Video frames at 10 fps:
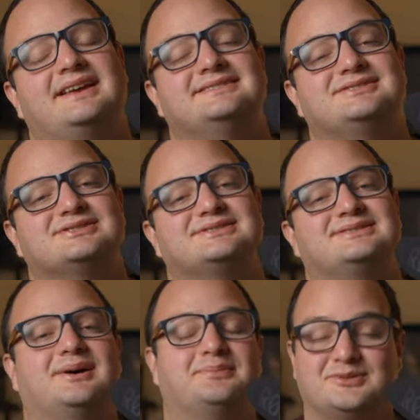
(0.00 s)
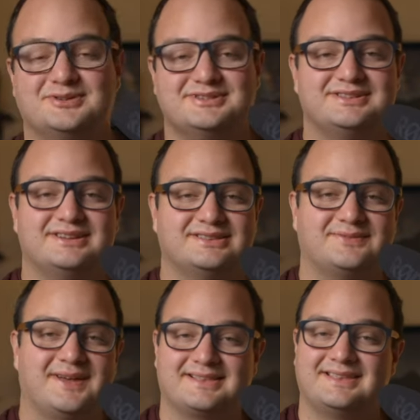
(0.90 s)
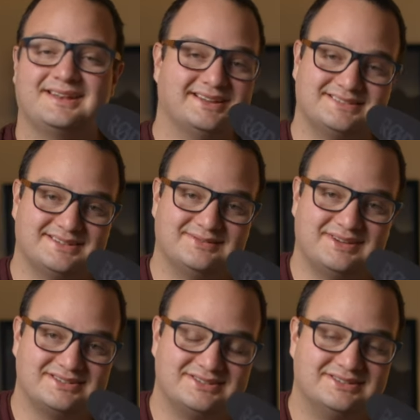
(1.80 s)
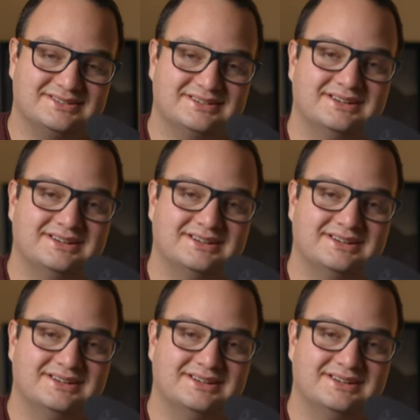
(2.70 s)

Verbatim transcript: and just appreciate the fact that I get to adventure.